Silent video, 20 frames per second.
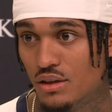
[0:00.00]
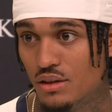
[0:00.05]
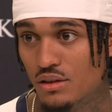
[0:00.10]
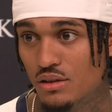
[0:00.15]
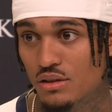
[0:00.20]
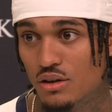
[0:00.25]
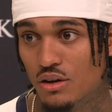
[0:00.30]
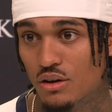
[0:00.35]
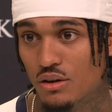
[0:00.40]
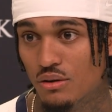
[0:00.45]

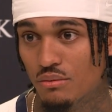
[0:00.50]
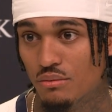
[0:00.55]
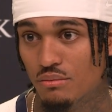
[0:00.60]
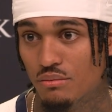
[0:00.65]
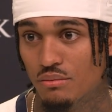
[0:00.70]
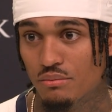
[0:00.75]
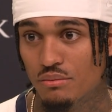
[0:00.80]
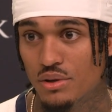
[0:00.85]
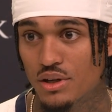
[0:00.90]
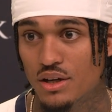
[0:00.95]
you know,
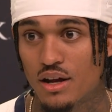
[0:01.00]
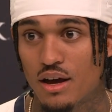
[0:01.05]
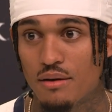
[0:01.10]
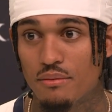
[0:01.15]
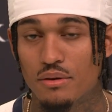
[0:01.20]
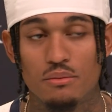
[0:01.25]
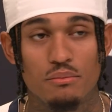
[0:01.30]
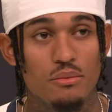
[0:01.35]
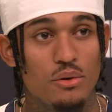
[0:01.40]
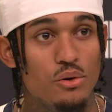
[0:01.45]
being
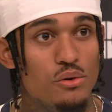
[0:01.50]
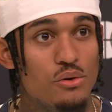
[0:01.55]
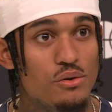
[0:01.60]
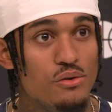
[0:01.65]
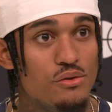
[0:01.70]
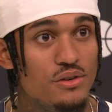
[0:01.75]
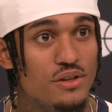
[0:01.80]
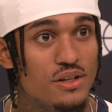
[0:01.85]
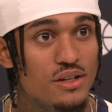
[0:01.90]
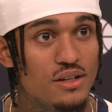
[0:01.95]
able to
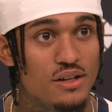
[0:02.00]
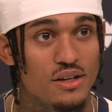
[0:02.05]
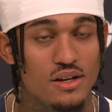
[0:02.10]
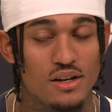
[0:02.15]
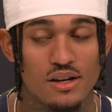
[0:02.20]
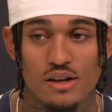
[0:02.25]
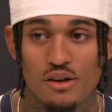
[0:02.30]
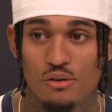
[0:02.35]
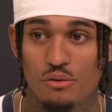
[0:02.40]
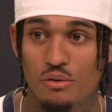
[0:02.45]
move and
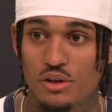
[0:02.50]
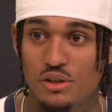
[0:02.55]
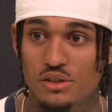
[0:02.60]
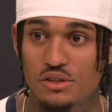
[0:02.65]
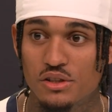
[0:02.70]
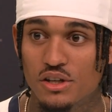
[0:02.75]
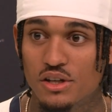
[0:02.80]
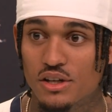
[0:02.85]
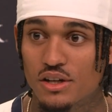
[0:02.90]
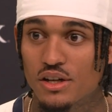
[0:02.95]
what he's
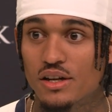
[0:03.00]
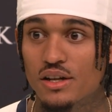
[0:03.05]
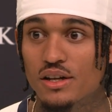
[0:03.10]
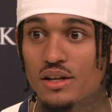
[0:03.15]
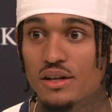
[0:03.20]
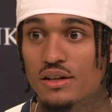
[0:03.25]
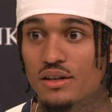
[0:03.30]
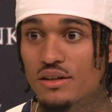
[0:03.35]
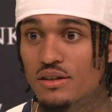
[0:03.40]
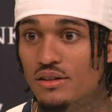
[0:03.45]
done
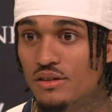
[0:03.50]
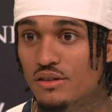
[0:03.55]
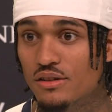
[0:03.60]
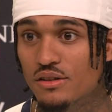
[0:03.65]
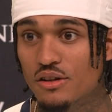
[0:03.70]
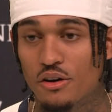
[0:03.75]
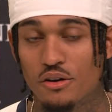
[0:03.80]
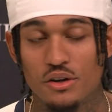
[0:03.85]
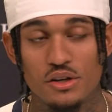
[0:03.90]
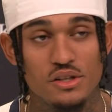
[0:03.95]
in, you
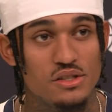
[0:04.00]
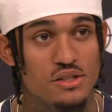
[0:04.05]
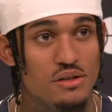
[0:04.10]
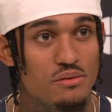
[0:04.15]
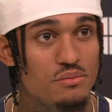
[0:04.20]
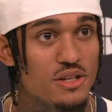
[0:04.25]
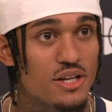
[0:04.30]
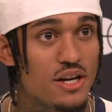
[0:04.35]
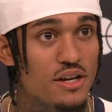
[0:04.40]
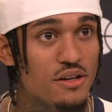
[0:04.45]
know, his
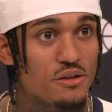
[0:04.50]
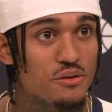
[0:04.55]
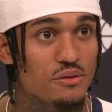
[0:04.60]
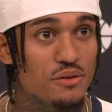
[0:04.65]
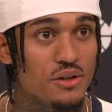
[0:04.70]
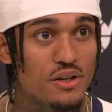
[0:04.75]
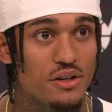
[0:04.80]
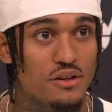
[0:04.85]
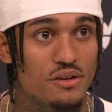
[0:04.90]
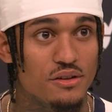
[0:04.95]
NBA
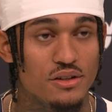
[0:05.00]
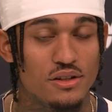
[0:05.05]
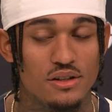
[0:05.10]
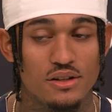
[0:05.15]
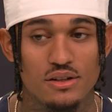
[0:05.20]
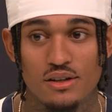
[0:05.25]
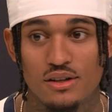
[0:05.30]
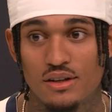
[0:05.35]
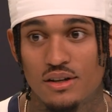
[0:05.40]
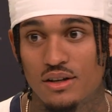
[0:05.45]
career. And,
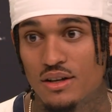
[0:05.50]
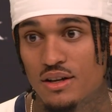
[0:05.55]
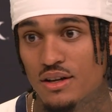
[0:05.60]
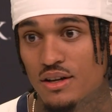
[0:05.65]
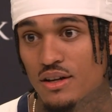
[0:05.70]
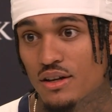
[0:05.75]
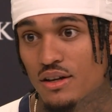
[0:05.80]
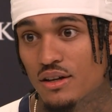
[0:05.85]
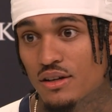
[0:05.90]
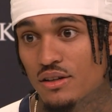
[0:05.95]

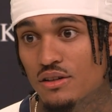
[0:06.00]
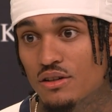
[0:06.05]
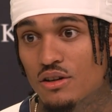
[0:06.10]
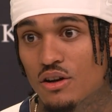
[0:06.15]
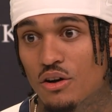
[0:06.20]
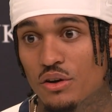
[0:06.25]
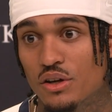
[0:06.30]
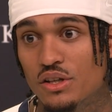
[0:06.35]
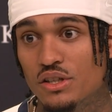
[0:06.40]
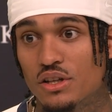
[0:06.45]
you
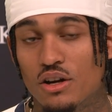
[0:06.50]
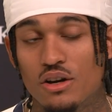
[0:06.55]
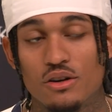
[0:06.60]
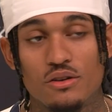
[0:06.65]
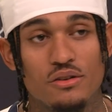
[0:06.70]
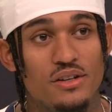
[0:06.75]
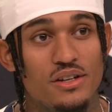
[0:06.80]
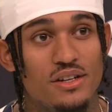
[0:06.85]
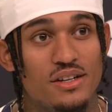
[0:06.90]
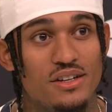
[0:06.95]
know, he's
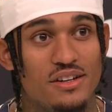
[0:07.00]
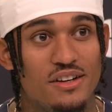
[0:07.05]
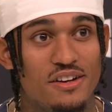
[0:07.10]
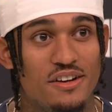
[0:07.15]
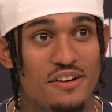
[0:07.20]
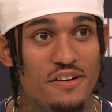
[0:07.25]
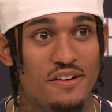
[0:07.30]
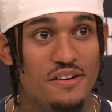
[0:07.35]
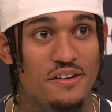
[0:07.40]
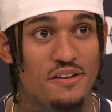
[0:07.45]
hungry.
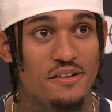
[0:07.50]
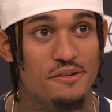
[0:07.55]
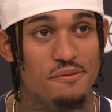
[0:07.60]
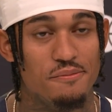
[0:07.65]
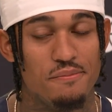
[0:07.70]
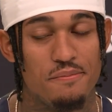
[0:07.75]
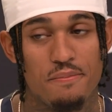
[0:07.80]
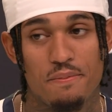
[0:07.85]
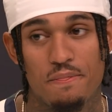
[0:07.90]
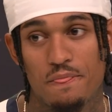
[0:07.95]

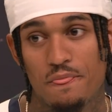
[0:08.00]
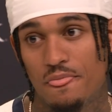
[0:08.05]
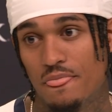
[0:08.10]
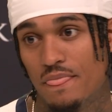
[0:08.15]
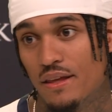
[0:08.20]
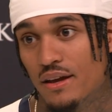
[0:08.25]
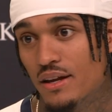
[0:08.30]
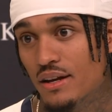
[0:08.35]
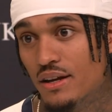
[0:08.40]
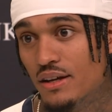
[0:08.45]

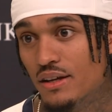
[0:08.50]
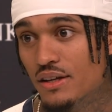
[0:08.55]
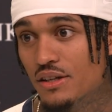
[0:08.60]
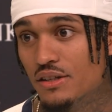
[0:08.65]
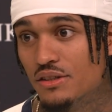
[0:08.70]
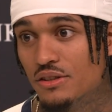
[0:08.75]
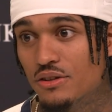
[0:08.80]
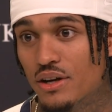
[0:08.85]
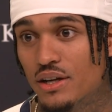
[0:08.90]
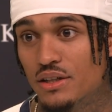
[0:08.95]
And
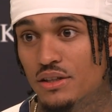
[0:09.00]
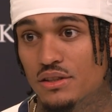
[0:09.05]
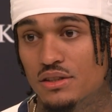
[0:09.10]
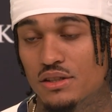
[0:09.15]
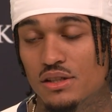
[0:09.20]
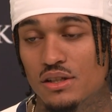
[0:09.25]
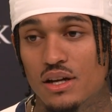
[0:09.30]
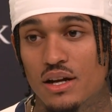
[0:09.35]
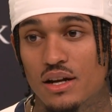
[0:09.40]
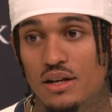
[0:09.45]
it's great to
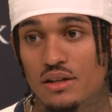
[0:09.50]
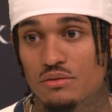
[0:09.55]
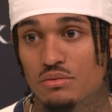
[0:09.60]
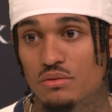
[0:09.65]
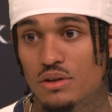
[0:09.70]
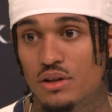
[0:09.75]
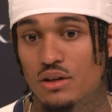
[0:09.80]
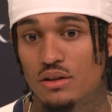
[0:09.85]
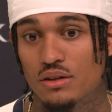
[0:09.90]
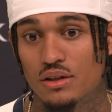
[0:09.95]
see that as
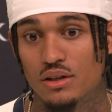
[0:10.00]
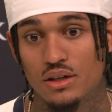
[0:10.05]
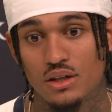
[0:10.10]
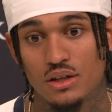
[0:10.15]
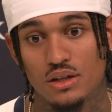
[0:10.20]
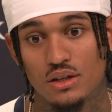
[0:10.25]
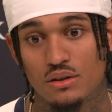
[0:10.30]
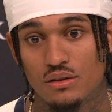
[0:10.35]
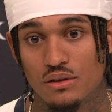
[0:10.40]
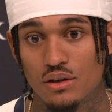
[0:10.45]
well. And
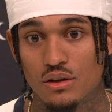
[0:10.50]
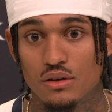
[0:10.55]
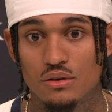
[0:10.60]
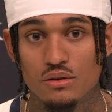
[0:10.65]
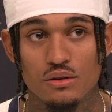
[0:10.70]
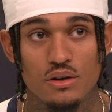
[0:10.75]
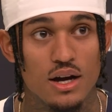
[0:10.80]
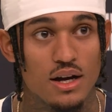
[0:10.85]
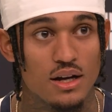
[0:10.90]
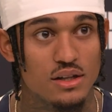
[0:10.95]
then the
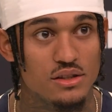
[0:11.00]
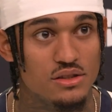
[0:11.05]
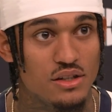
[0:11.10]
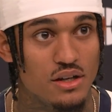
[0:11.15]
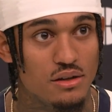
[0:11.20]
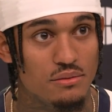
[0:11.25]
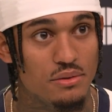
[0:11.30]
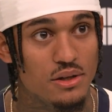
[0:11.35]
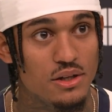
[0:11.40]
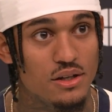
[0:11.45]
new guys,
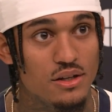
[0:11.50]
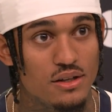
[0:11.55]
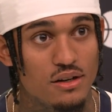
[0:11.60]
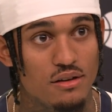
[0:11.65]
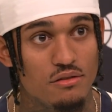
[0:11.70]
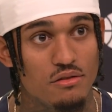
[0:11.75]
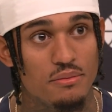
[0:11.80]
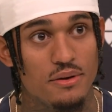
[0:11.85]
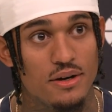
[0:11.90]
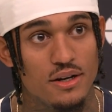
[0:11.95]
JB and
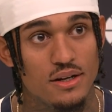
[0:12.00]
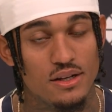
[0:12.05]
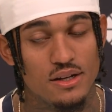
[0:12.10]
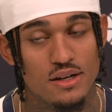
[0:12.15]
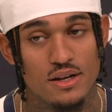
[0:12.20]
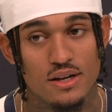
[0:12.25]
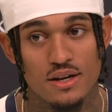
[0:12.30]
everybody,